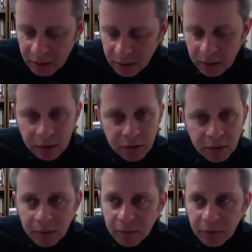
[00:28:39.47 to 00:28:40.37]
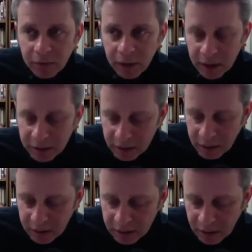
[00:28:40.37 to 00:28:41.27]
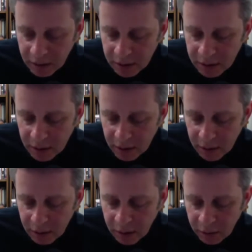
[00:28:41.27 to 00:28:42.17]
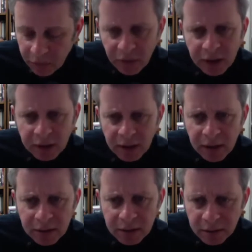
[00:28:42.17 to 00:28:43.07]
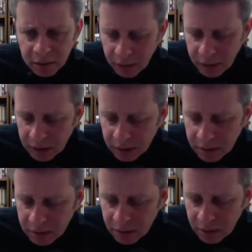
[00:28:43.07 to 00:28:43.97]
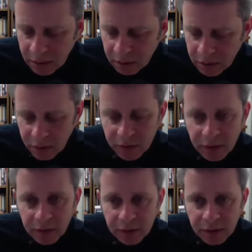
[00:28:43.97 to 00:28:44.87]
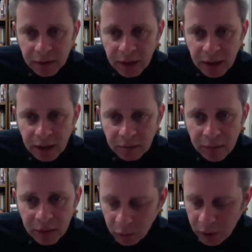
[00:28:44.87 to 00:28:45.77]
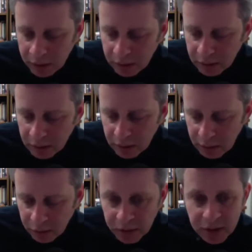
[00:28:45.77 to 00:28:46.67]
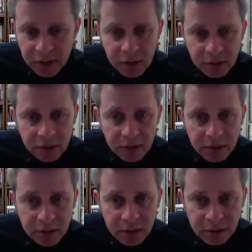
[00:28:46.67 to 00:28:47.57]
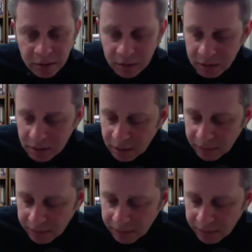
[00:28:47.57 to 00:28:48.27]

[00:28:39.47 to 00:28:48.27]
In Europe of the last ice age, we find kings and queens whose authority came and went with the changing seasons.